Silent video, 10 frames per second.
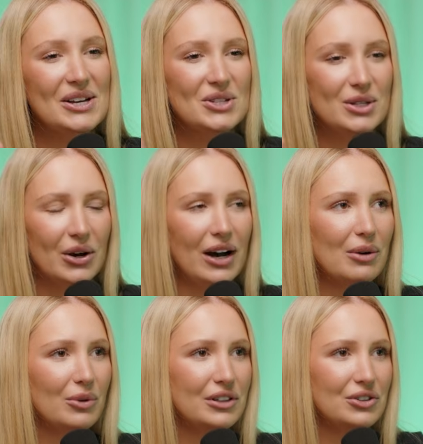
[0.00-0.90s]
So I
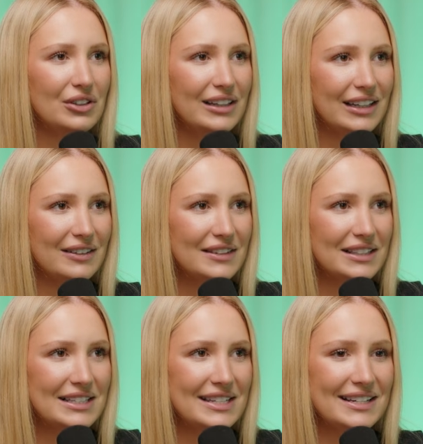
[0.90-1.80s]
wanted you to give the
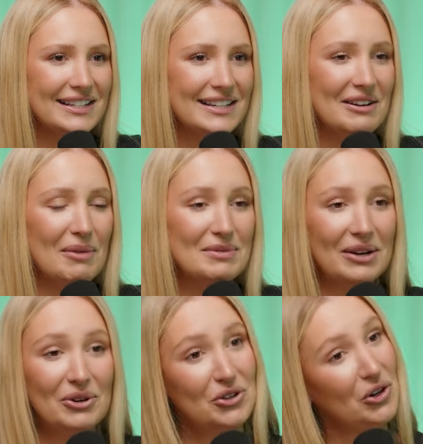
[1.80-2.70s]
listeners an update
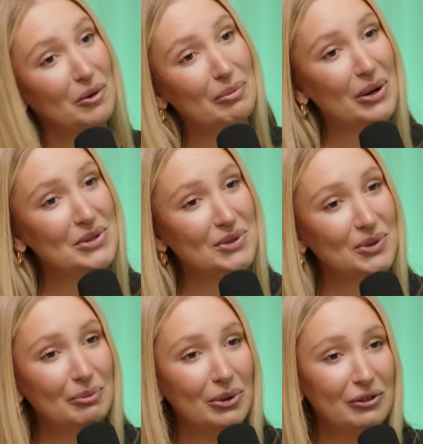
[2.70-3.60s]
on your
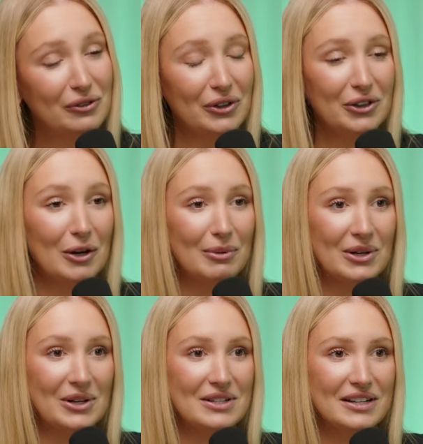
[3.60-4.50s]
personal portfolio
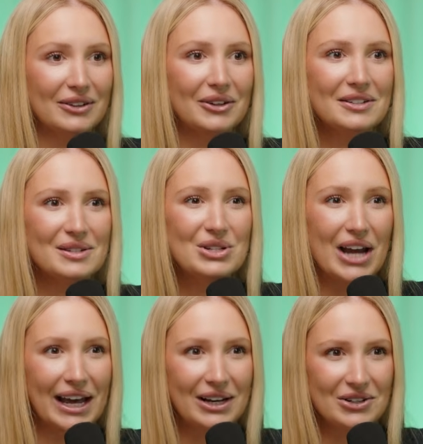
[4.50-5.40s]
because a lot has
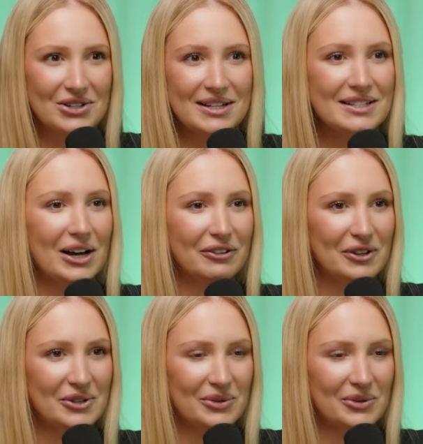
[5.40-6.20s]
changed since our first